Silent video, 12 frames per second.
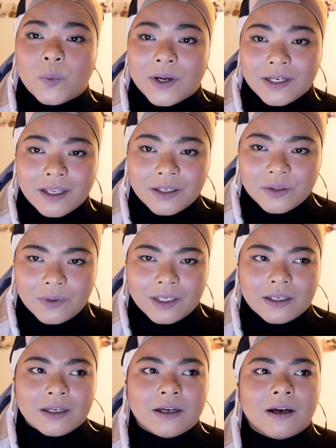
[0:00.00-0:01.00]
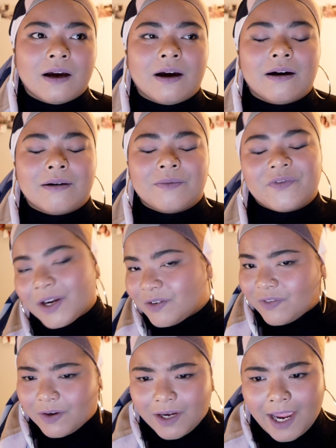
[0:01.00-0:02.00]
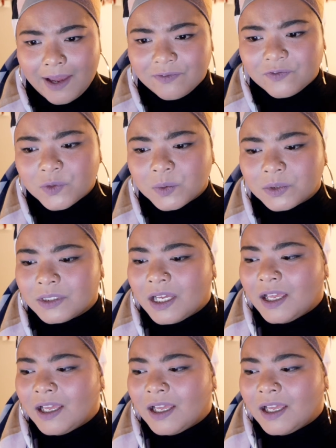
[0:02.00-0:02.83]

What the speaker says: what they're doing. Very, very helpful.